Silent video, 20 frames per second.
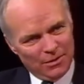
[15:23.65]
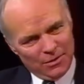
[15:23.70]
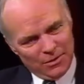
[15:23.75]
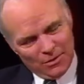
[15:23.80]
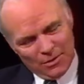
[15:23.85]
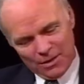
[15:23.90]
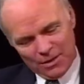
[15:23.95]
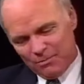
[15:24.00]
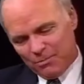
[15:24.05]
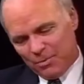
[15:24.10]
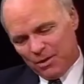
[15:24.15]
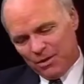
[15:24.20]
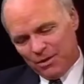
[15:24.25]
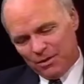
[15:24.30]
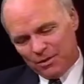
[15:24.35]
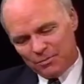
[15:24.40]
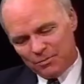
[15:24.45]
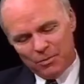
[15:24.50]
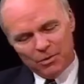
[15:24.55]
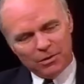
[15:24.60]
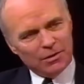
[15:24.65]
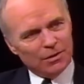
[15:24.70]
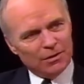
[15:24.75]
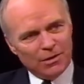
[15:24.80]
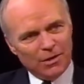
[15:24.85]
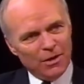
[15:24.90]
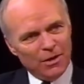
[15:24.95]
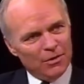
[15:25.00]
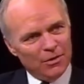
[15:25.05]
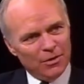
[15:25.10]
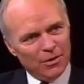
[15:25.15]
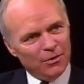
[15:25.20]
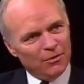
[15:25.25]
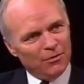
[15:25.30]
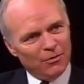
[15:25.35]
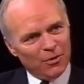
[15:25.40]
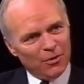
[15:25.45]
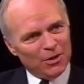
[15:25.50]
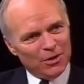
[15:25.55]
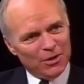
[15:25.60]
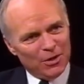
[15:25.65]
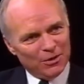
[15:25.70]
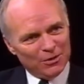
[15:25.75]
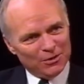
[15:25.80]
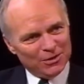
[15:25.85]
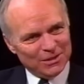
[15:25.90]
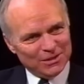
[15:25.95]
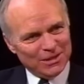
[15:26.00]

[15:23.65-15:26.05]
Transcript: early part of this bock that there are no footnotes.